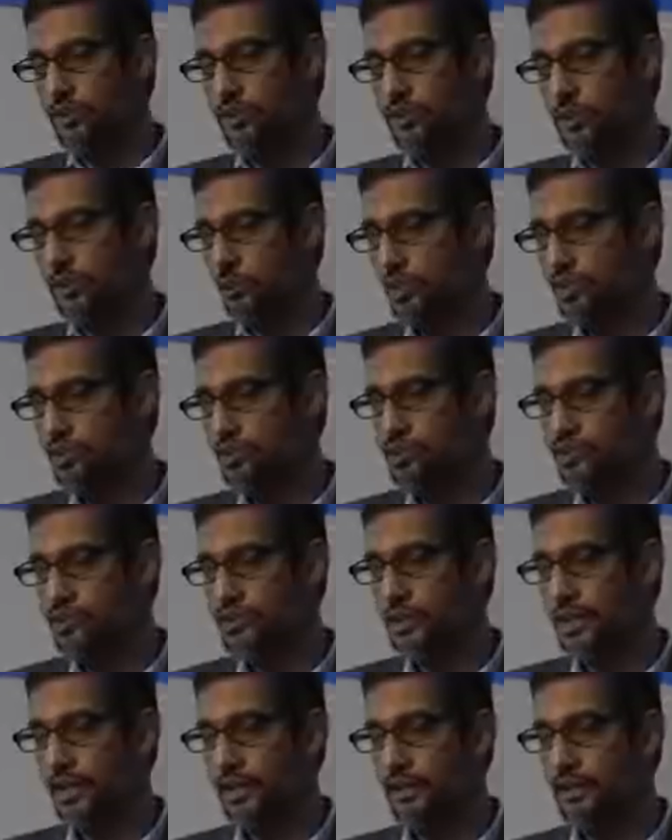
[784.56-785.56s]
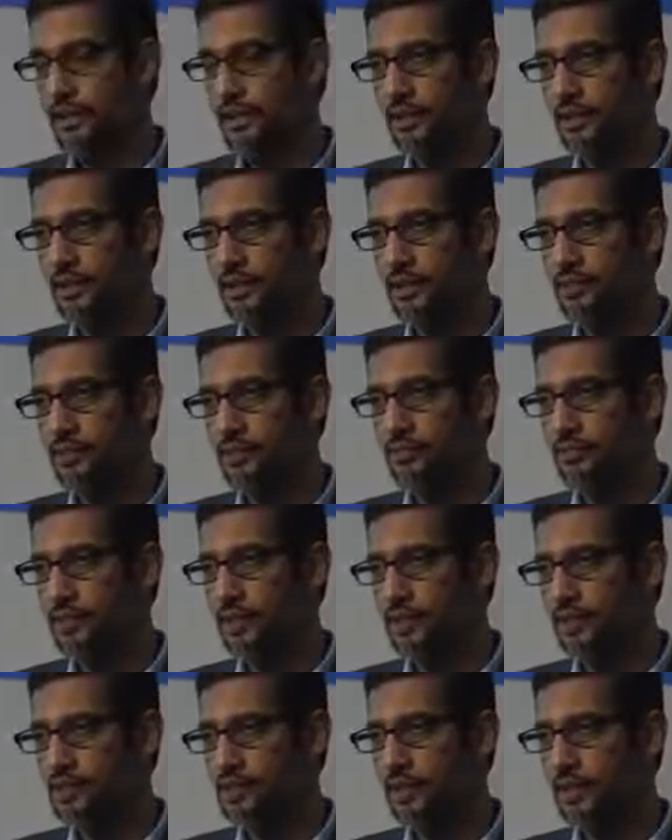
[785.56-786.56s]
Two questions in that. And you know, the
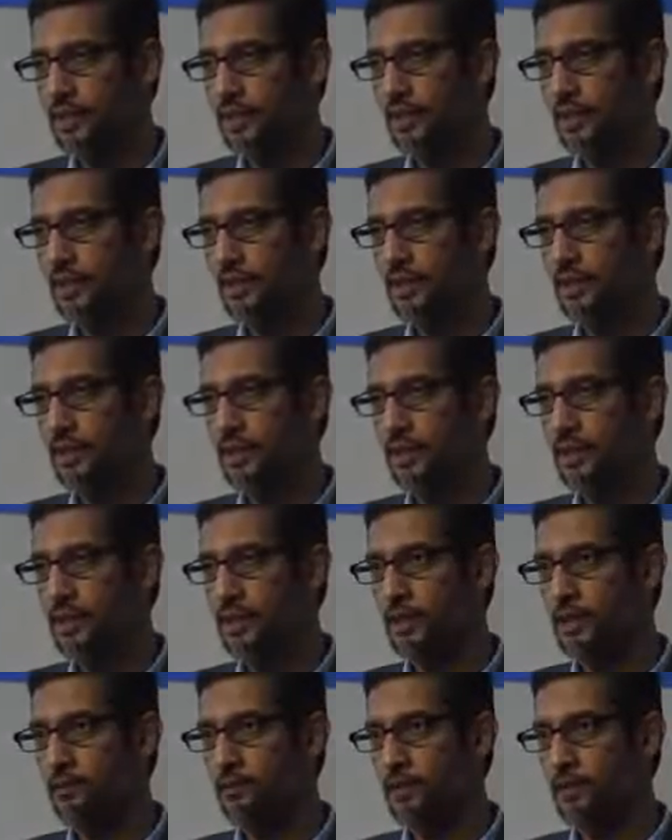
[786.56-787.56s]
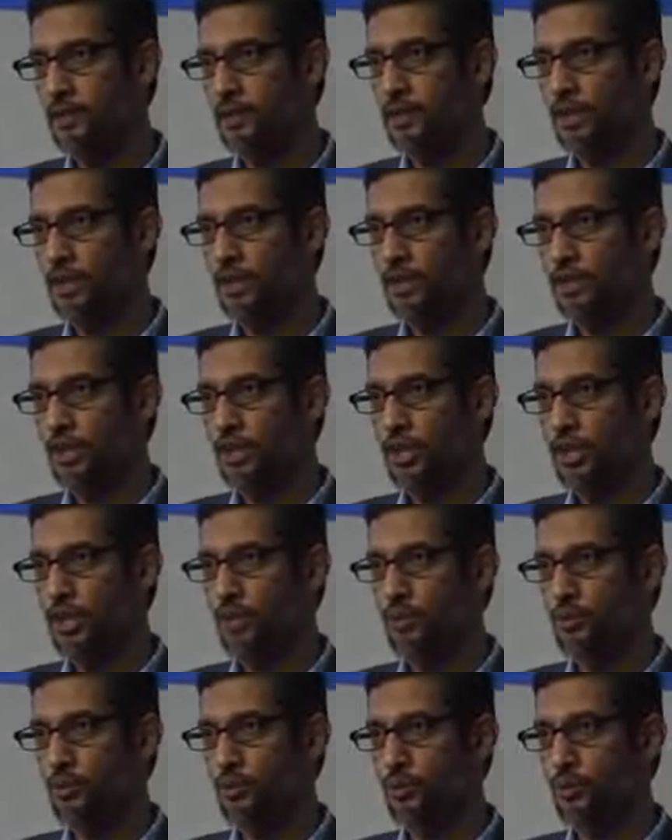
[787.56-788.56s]
first thing, you
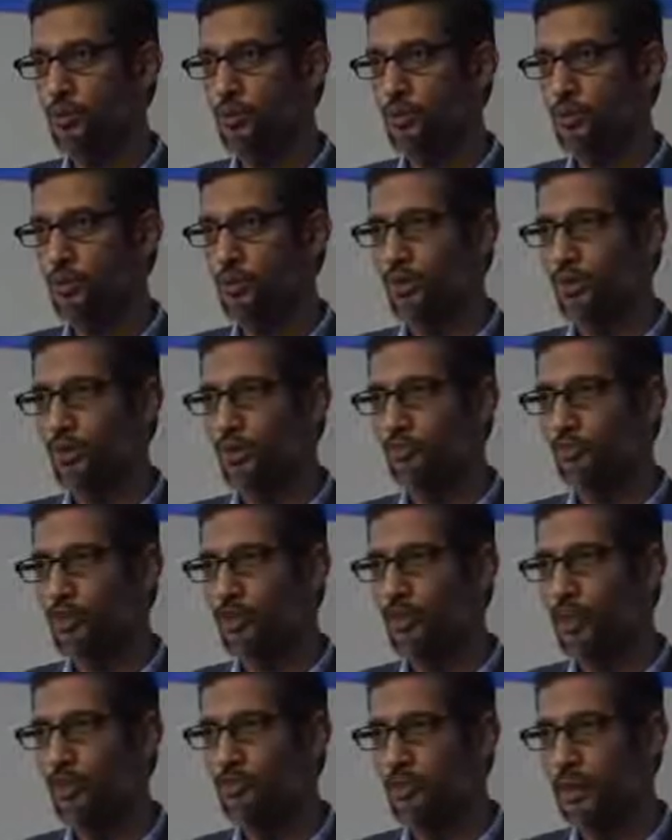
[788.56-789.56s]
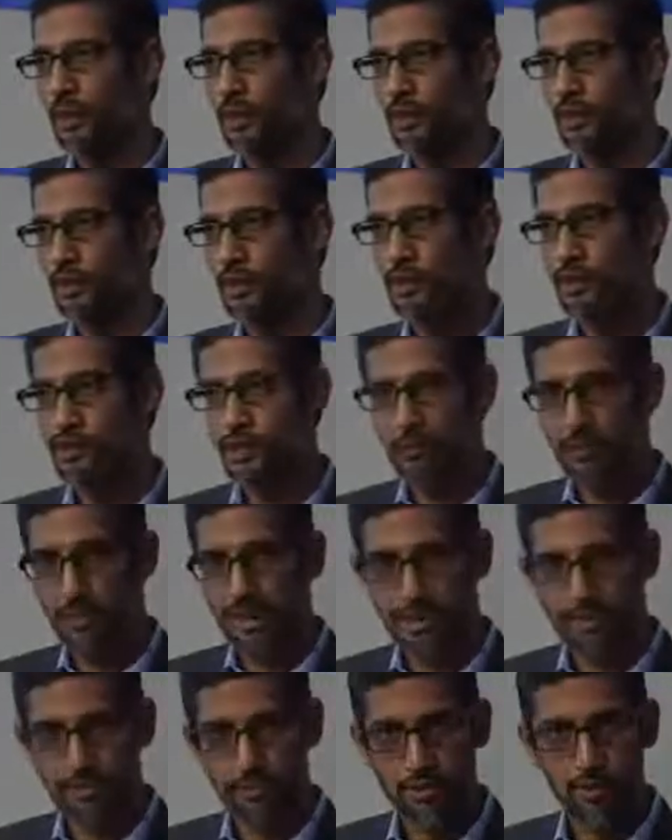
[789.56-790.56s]
know, when you operate a large
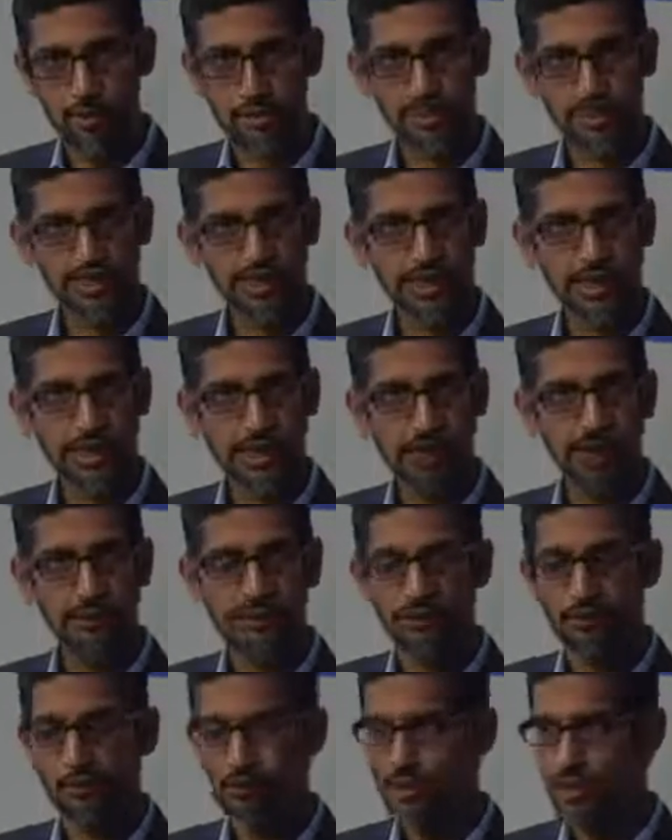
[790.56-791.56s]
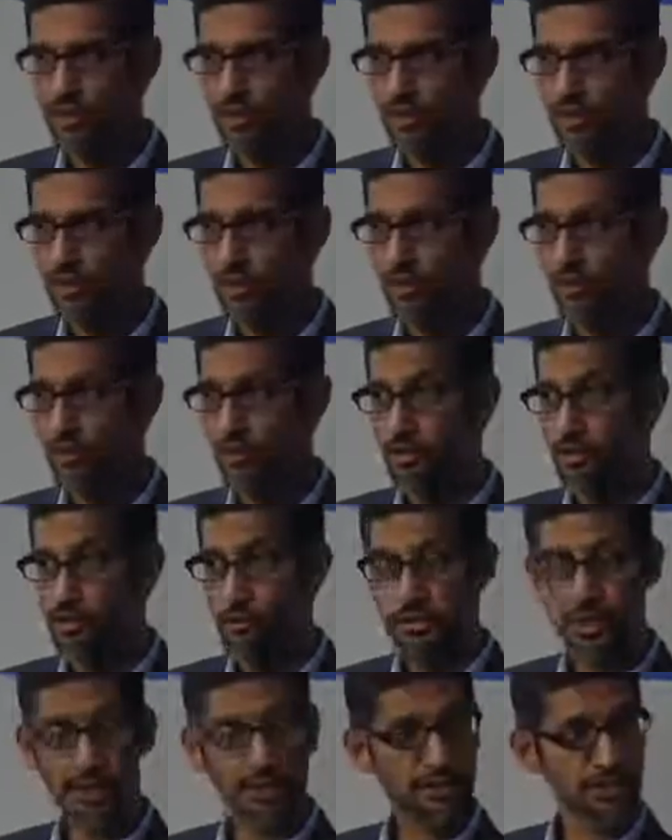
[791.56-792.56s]
platform and scale, we try hard to
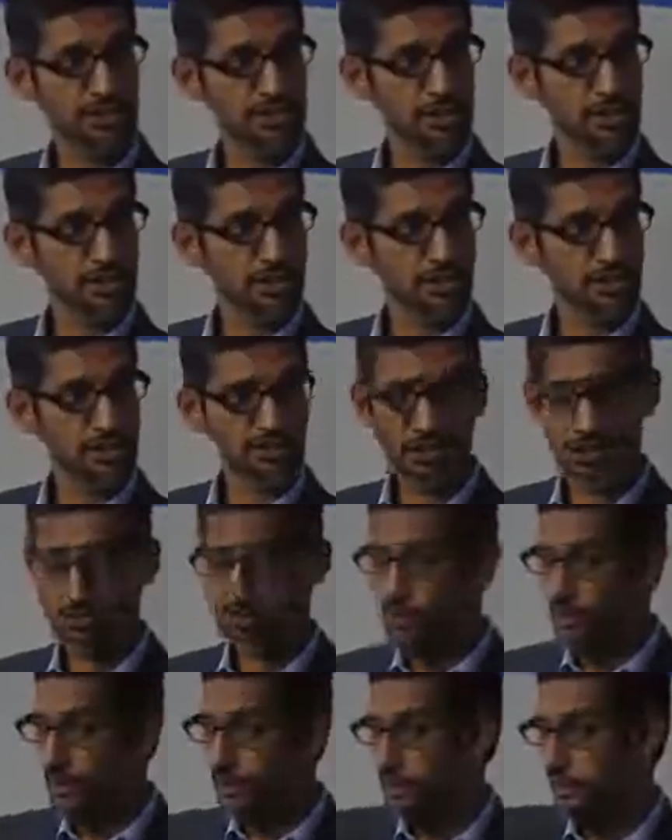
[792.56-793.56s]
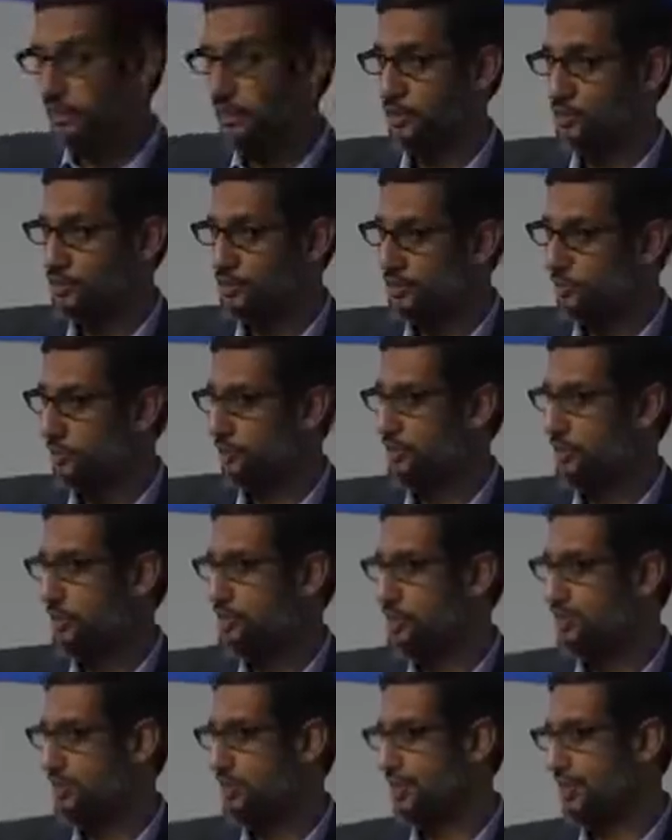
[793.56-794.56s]
make decisions by putting the user
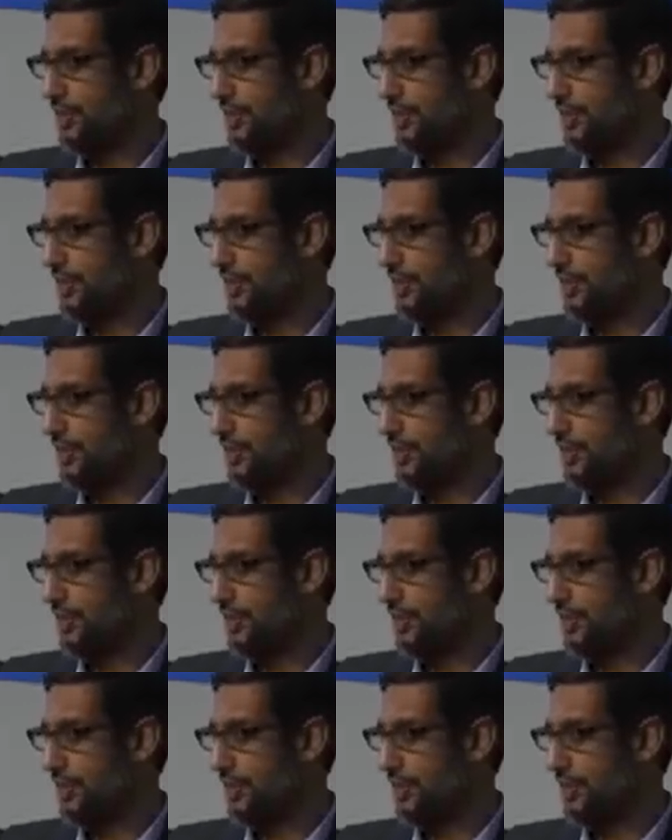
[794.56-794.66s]
first.